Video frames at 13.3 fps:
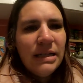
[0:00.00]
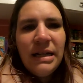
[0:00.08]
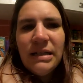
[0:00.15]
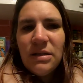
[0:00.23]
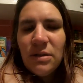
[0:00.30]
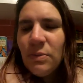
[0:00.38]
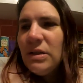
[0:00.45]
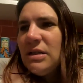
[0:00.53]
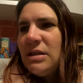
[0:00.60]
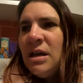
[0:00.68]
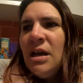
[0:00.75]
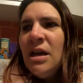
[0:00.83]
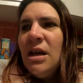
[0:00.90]
And as
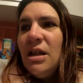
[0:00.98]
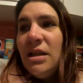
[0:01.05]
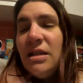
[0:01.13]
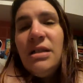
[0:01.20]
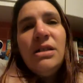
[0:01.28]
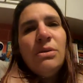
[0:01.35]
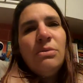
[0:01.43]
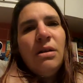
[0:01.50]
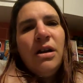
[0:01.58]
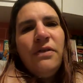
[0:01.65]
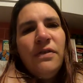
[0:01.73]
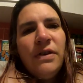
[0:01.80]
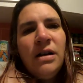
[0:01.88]
once this is all
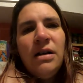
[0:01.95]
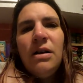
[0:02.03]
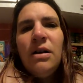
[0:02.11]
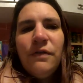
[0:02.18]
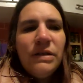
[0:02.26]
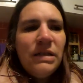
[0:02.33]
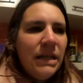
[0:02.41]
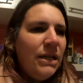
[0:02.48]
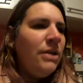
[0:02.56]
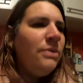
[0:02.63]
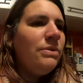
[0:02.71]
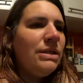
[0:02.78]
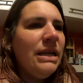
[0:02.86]
over, obviously
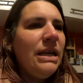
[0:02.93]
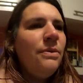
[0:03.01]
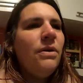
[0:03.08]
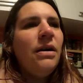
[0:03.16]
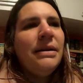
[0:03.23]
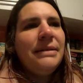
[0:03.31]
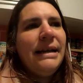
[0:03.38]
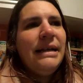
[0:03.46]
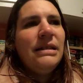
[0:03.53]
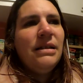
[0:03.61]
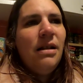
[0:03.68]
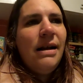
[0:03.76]
you will see what our days are